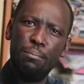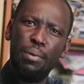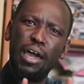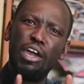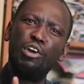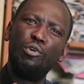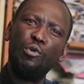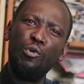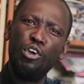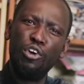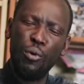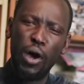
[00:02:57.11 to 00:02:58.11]
by
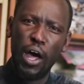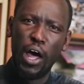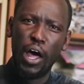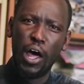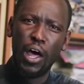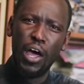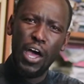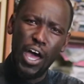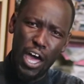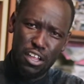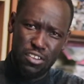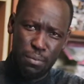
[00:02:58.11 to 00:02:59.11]
who you are
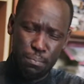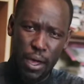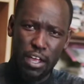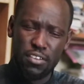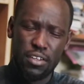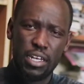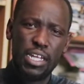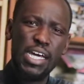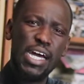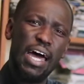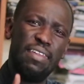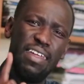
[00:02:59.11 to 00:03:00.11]
as a person.
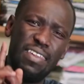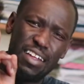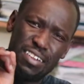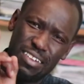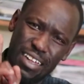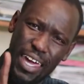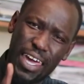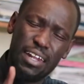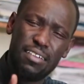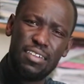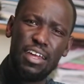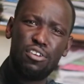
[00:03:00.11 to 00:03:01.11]
And then the
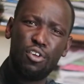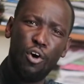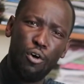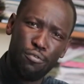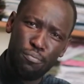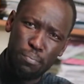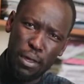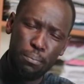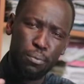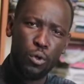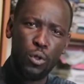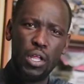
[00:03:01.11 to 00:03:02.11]
second set of
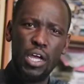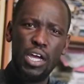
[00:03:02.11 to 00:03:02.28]
people